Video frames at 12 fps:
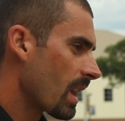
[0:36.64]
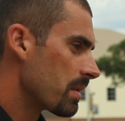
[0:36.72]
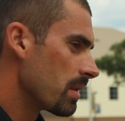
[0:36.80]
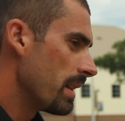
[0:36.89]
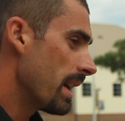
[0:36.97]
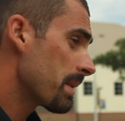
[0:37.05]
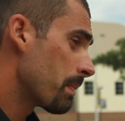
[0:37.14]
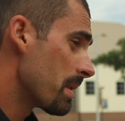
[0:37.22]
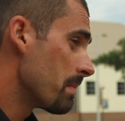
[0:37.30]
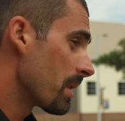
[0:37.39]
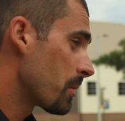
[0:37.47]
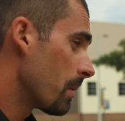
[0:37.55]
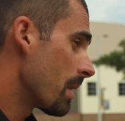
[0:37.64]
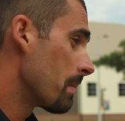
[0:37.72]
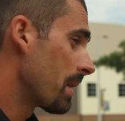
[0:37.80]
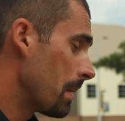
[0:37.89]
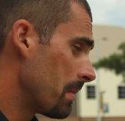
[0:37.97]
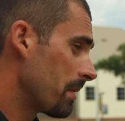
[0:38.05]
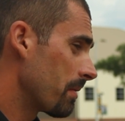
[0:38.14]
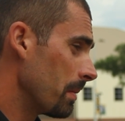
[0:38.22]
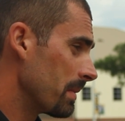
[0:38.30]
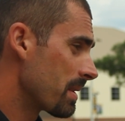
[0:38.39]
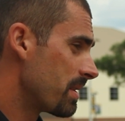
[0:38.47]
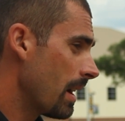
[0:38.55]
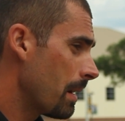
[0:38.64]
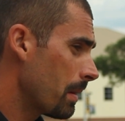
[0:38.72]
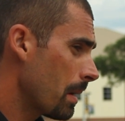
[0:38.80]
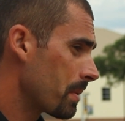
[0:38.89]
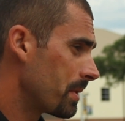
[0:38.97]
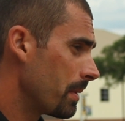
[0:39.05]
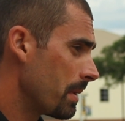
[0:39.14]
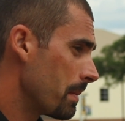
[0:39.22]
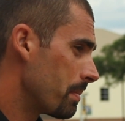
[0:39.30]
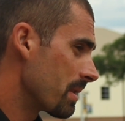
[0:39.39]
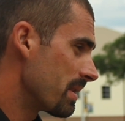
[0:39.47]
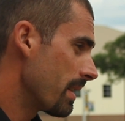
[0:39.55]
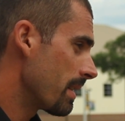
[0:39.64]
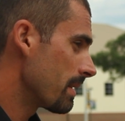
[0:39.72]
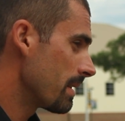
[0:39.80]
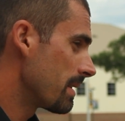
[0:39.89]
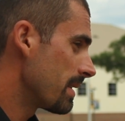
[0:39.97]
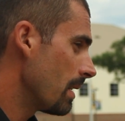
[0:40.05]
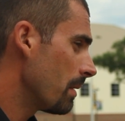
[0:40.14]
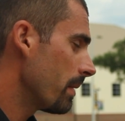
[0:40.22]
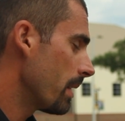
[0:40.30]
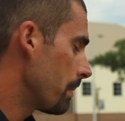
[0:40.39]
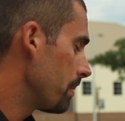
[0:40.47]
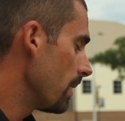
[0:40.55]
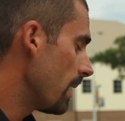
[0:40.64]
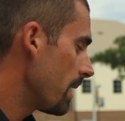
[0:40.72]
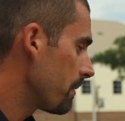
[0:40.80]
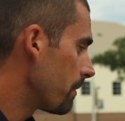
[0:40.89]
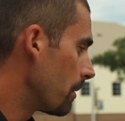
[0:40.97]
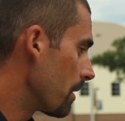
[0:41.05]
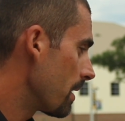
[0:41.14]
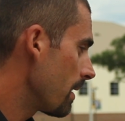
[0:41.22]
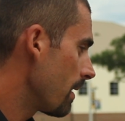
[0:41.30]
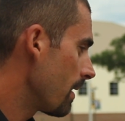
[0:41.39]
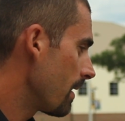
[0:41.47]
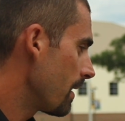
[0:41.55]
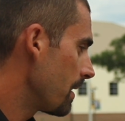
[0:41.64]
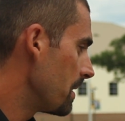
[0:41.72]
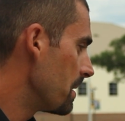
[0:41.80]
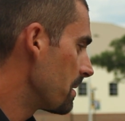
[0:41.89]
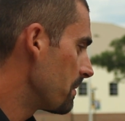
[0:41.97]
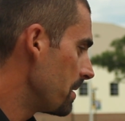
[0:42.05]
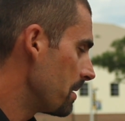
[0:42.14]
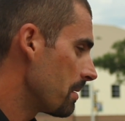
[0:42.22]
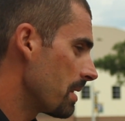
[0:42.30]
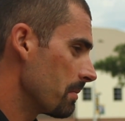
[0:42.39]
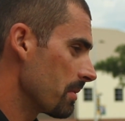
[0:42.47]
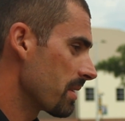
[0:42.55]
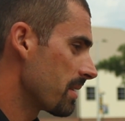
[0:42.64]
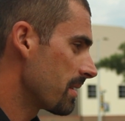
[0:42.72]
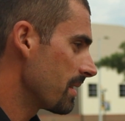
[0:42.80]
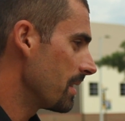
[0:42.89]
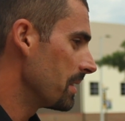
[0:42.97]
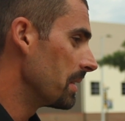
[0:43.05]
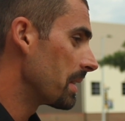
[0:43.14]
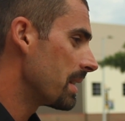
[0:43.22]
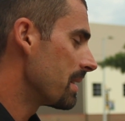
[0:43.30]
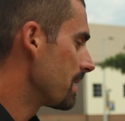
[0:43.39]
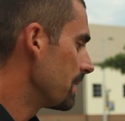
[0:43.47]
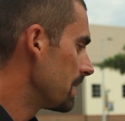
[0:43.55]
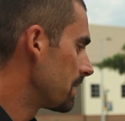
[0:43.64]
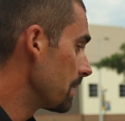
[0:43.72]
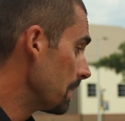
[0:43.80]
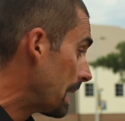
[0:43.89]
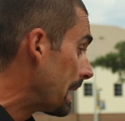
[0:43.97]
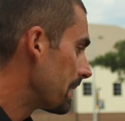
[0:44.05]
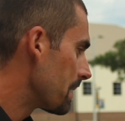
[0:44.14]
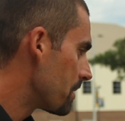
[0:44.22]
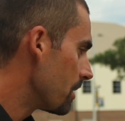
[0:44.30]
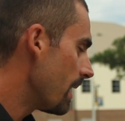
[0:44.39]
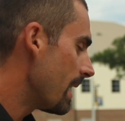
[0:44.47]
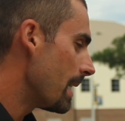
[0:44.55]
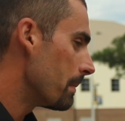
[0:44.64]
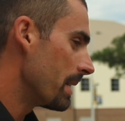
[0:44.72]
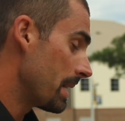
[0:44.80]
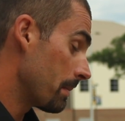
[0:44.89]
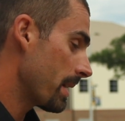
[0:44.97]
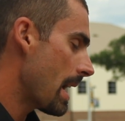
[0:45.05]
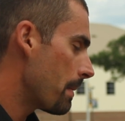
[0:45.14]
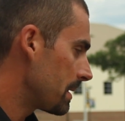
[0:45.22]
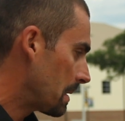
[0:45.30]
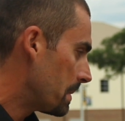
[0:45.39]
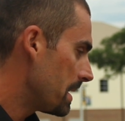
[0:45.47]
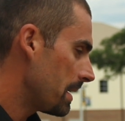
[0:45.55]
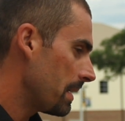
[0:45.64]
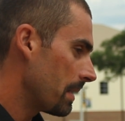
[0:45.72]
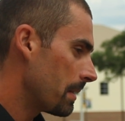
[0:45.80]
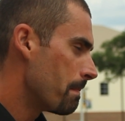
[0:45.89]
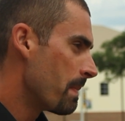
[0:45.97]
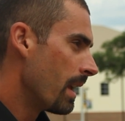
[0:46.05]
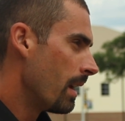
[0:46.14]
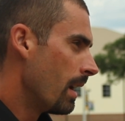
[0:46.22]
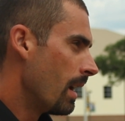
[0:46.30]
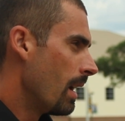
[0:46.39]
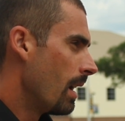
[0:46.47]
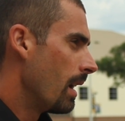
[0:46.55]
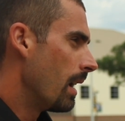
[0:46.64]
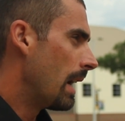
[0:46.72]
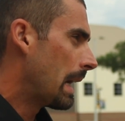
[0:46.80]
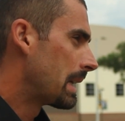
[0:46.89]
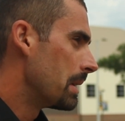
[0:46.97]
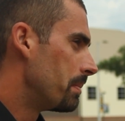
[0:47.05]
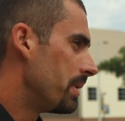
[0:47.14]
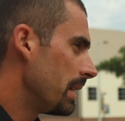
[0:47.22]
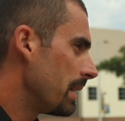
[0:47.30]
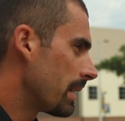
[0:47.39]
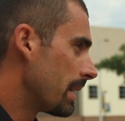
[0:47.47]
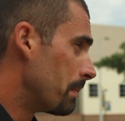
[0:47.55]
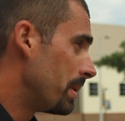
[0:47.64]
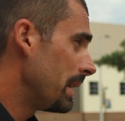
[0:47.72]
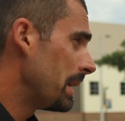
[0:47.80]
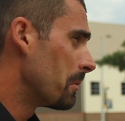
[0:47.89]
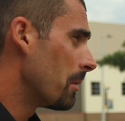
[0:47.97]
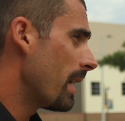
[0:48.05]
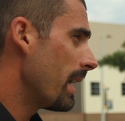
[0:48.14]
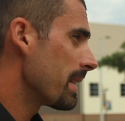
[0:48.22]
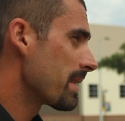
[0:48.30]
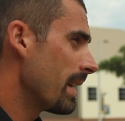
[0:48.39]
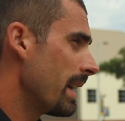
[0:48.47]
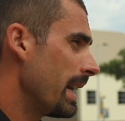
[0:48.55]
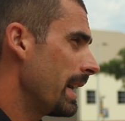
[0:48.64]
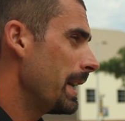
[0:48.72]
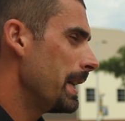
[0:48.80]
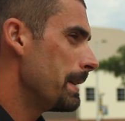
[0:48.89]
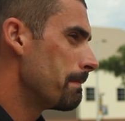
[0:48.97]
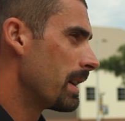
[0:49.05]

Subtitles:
so that's pretty much where I'm coming from. This job opportunity presented itself. I applied for it and interviewed and was lucky to land the job, and I'm happy to be here. Competing-wise, I